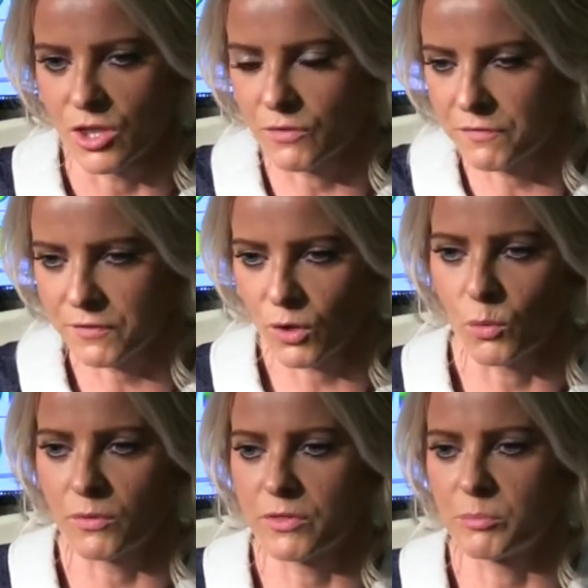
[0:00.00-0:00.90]
The
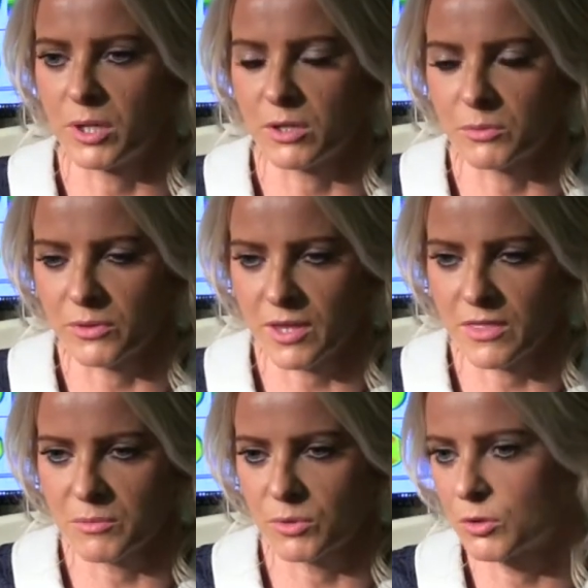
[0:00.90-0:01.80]
flow of the blood
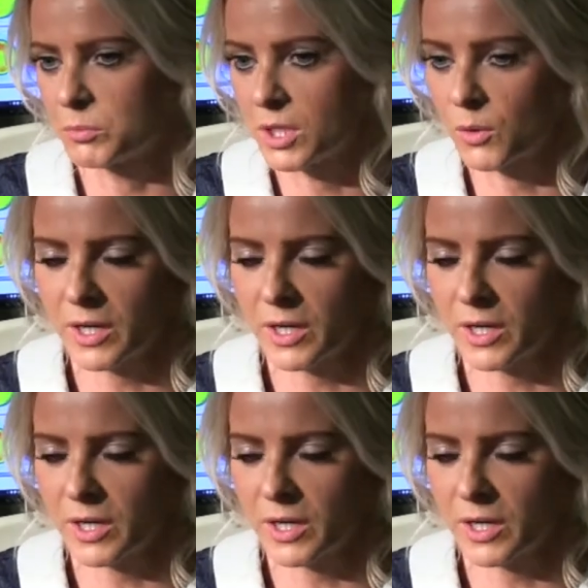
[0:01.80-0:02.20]
within them could be